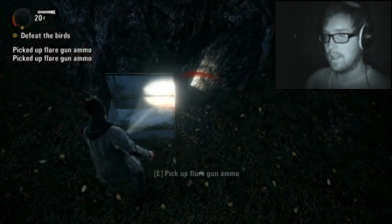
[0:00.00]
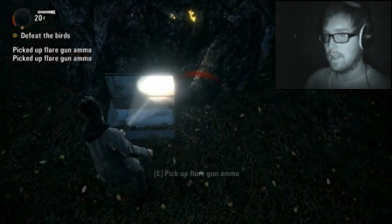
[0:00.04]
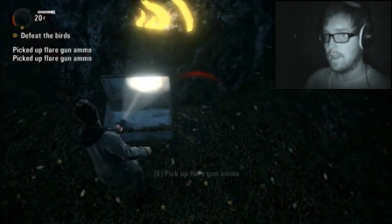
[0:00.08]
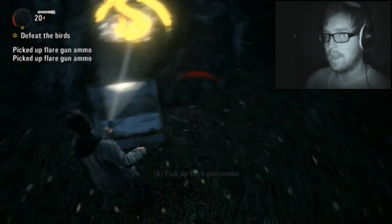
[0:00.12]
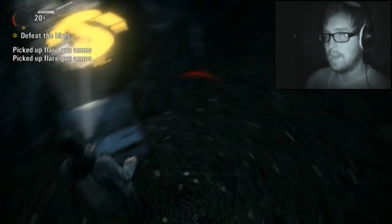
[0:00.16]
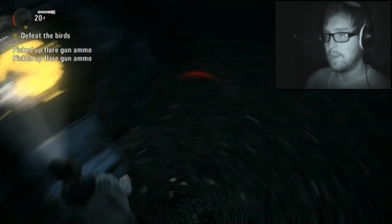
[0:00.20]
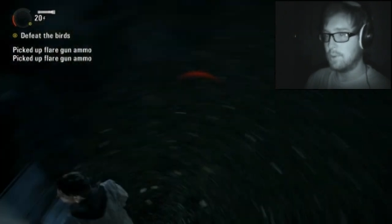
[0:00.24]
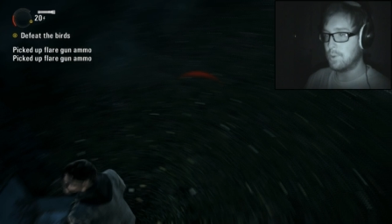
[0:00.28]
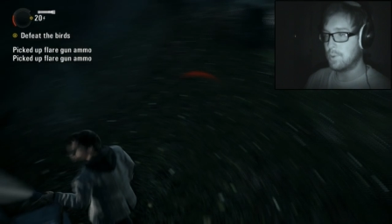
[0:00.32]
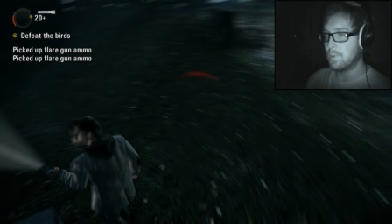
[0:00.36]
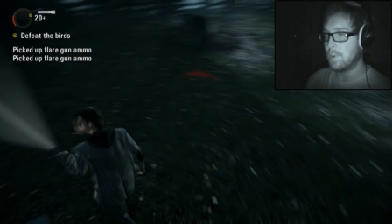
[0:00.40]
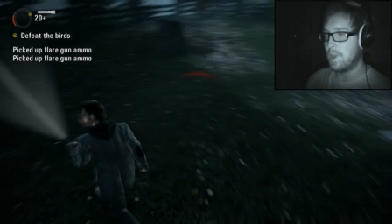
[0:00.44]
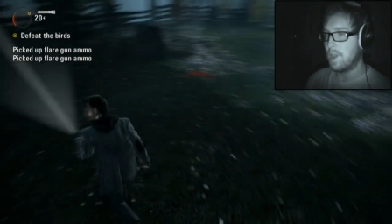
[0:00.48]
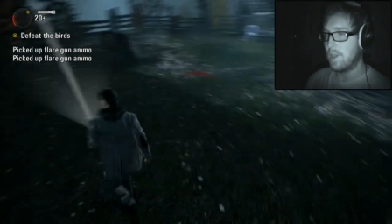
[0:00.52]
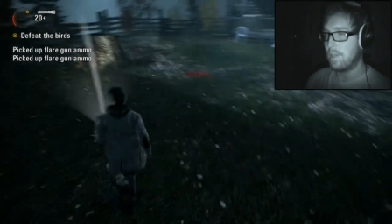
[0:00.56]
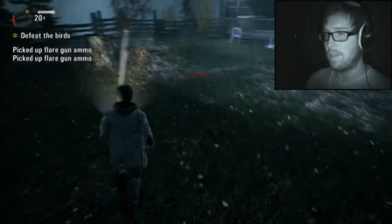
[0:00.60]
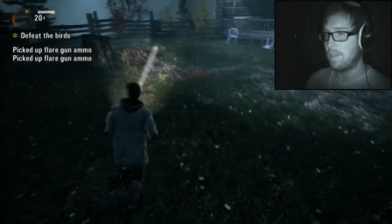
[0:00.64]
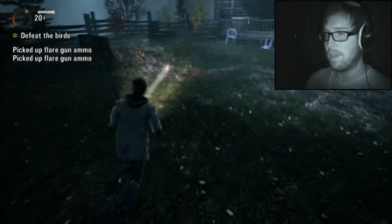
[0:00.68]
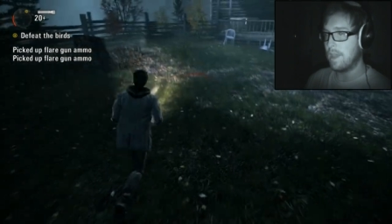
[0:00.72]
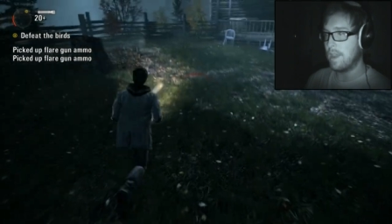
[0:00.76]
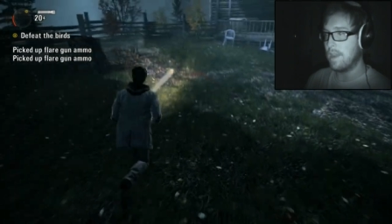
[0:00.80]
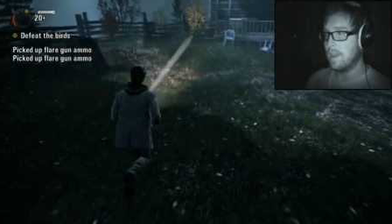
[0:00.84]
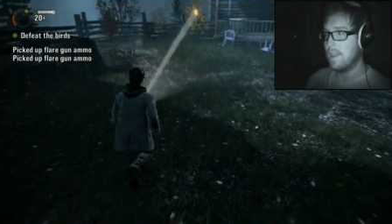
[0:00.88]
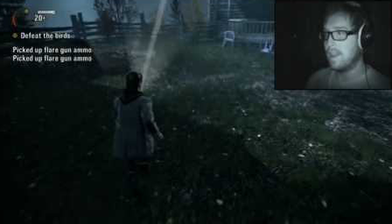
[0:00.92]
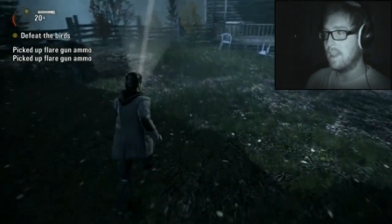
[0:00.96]
It was worth
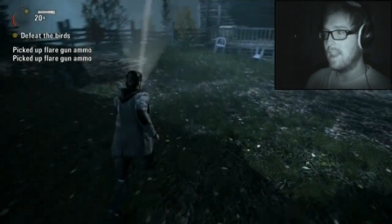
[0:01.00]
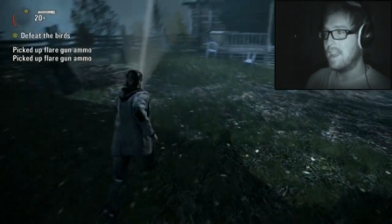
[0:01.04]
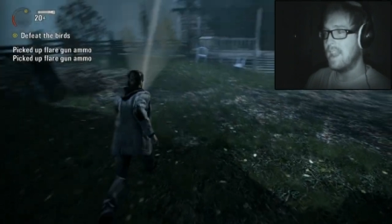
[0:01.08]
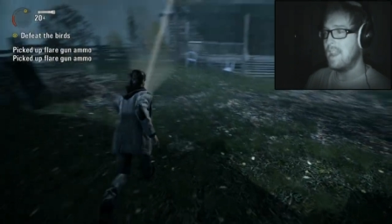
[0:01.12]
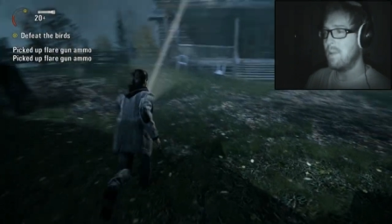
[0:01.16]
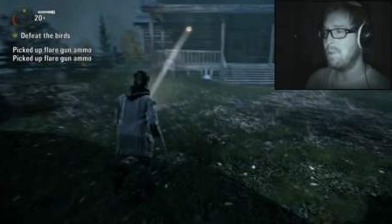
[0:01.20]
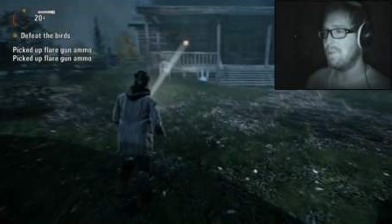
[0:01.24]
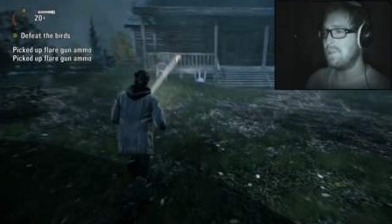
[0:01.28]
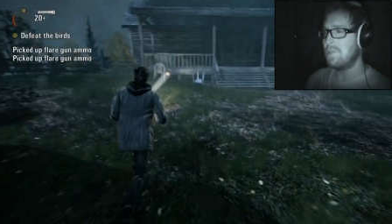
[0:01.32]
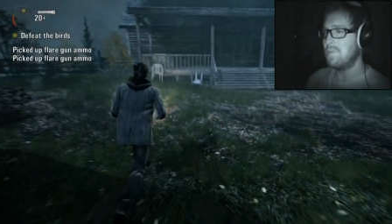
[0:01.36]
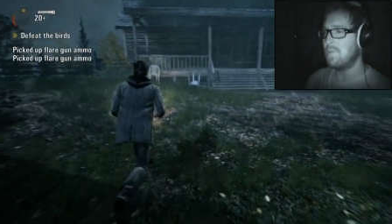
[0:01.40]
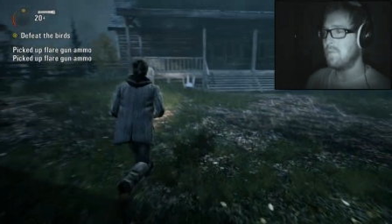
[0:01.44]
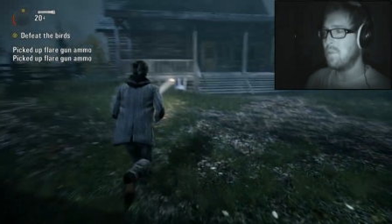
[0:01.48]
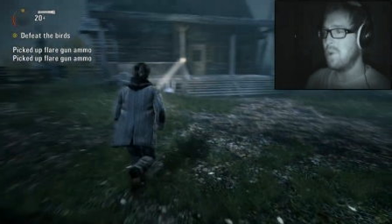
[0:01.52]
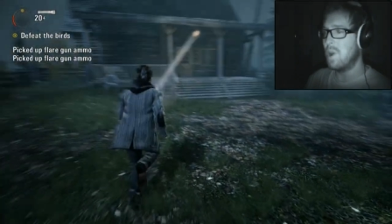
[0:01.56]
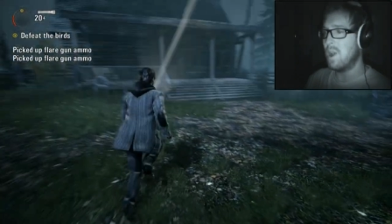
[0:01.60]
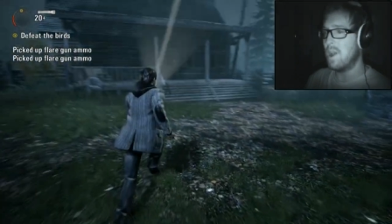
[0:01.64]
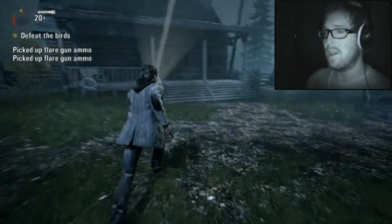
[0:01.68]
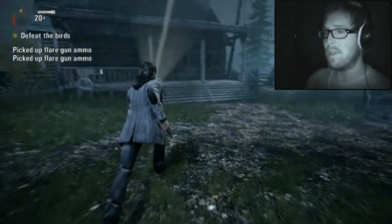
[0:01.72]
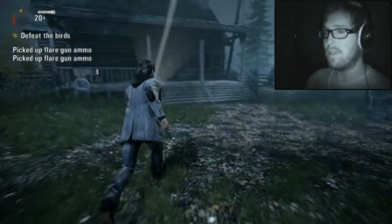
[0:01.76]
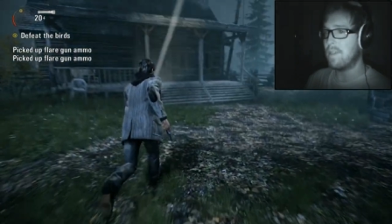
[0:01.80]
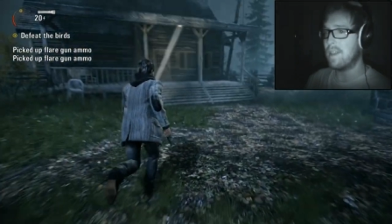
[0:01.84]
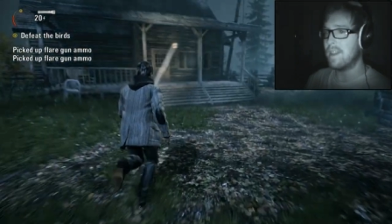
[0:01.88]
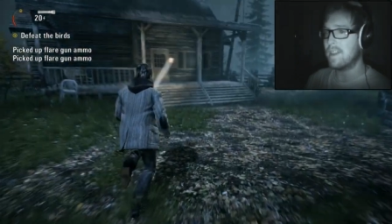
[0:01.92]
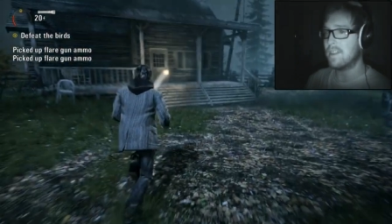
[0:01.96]
it. It wasn't
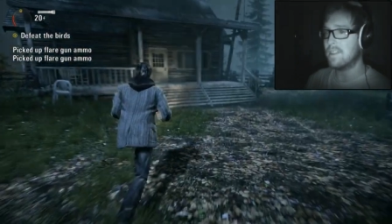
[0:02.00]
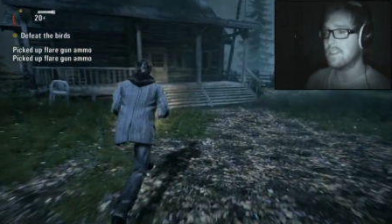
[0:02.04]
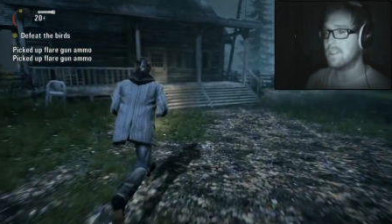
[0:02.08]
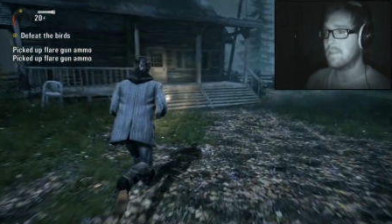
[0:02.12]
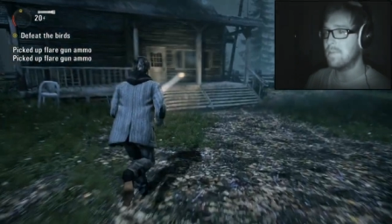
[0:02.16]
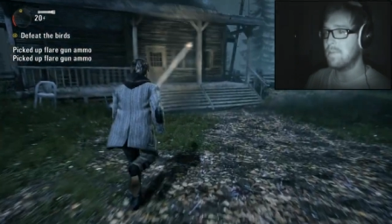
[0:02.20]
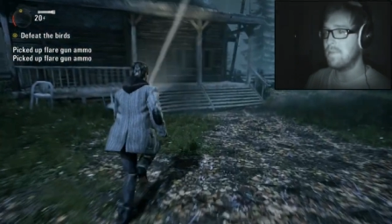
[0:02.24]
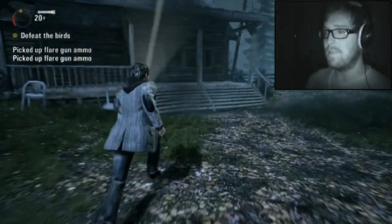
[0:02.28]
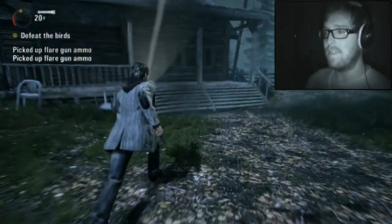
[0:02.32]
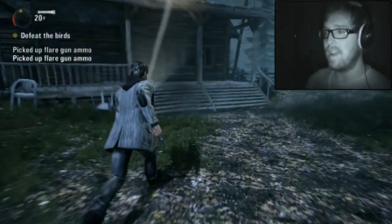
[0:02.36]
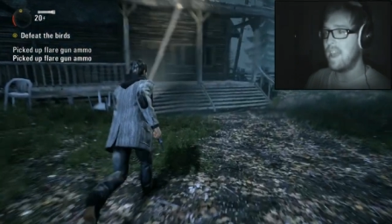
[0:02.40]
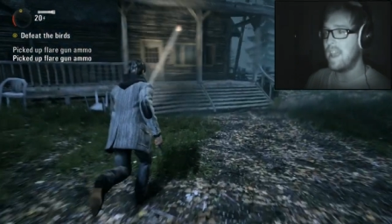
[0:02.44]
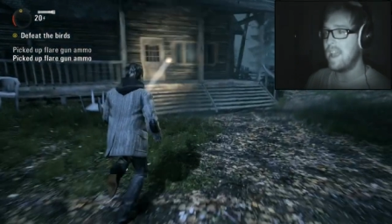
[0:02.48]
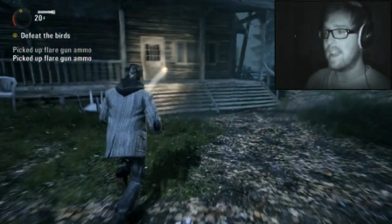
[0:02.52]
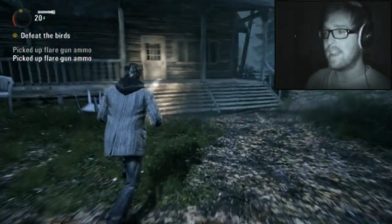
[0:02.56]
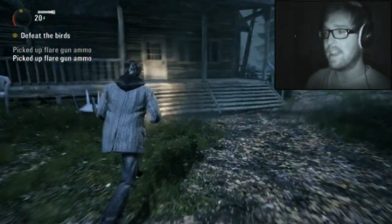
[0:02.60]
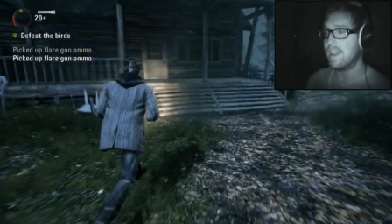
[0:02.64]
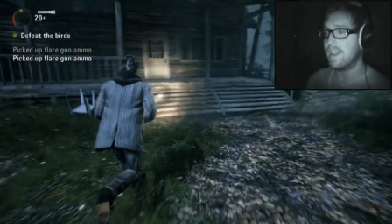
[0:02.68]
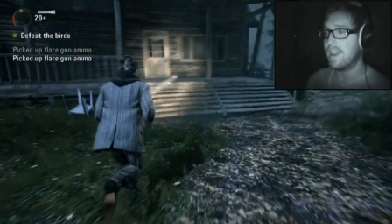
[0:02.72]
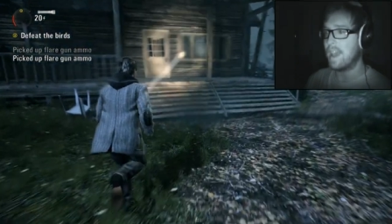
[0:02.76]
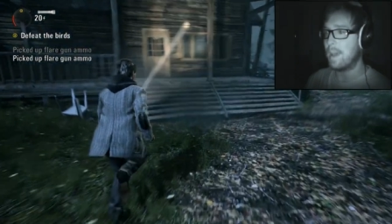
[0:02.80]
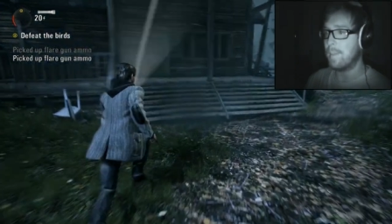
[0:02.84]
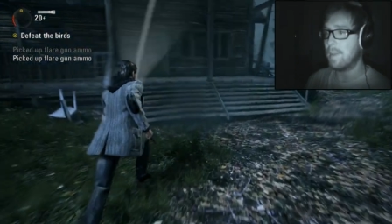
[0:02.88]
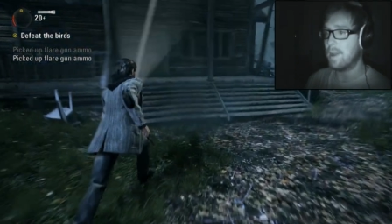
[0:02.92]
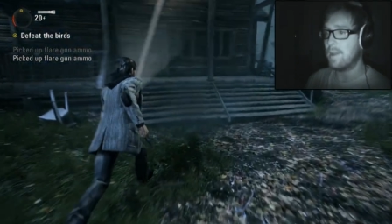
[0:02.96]
worth it. I got some flare
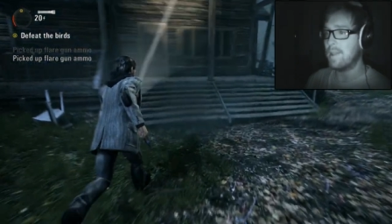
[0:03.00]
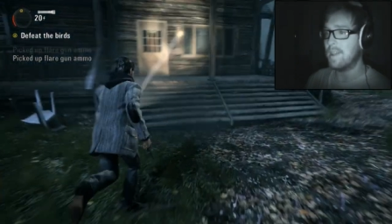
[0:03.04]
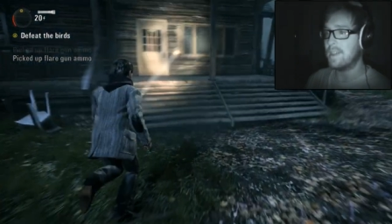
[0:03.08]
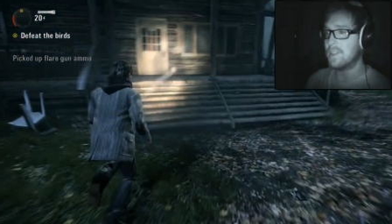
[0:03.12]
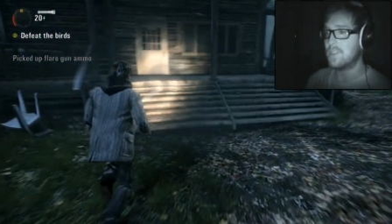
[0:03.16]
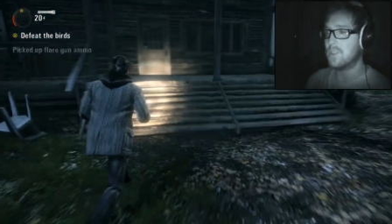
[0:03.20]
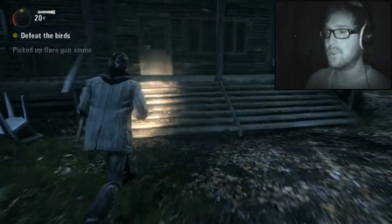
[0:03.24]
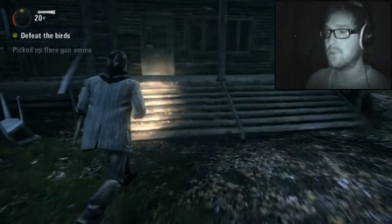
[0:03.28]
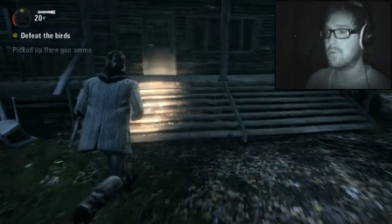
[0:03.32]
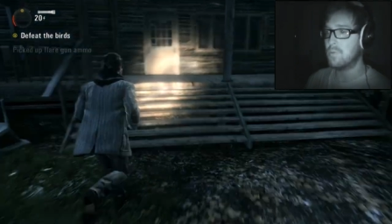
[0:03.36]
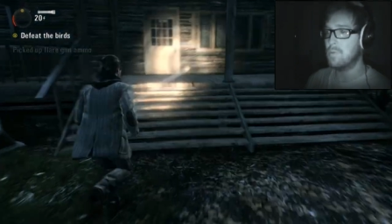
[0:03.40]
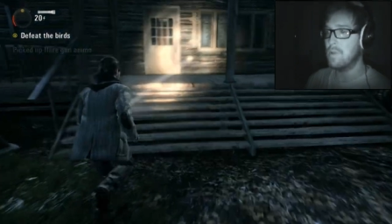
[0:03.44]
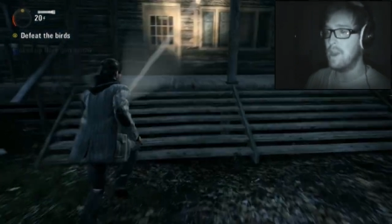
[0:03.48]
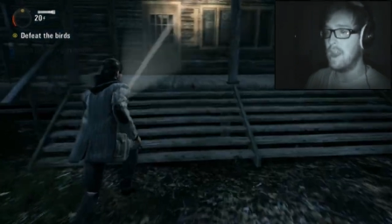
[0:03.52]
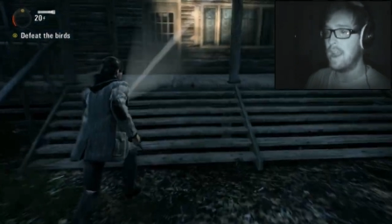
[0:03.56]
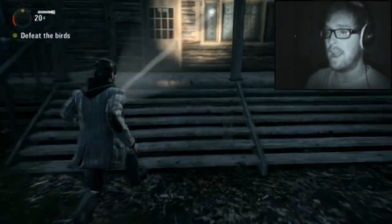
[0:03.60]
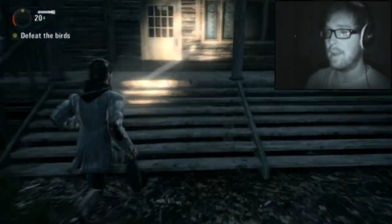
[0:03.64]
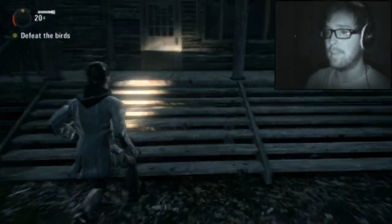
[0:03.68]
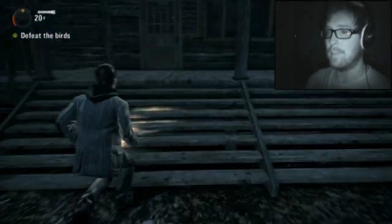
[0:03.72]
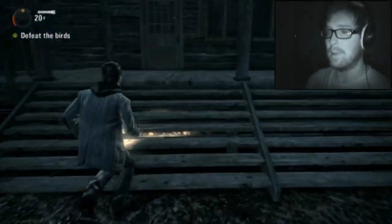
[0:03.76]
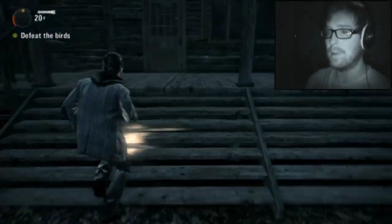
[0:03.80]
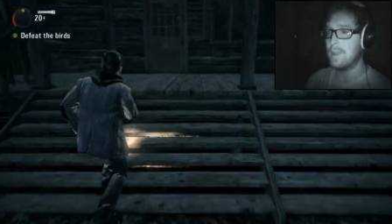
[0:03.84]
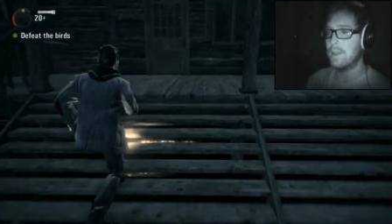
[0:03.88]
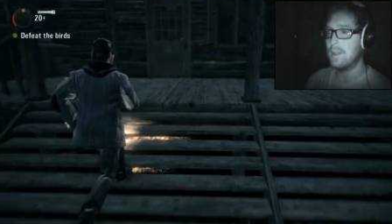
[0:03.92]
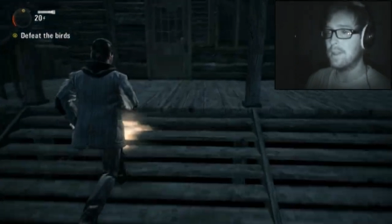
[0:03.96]
gun ammo. That's
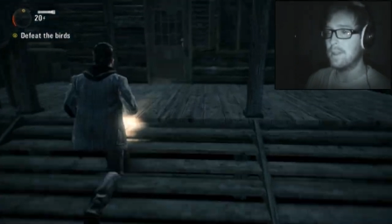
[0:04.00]
crap.